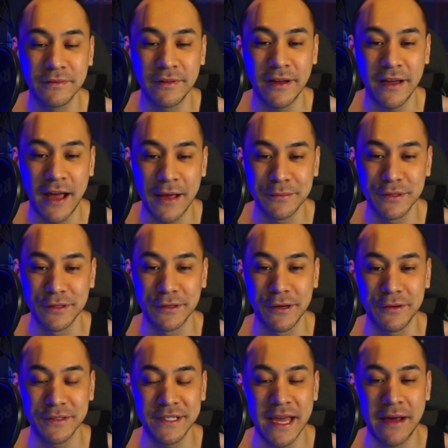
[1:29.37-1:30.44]
Obstinate
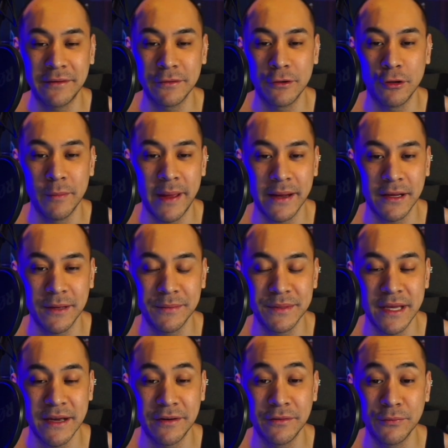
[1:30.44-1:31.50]
goes down, Golbat comes out.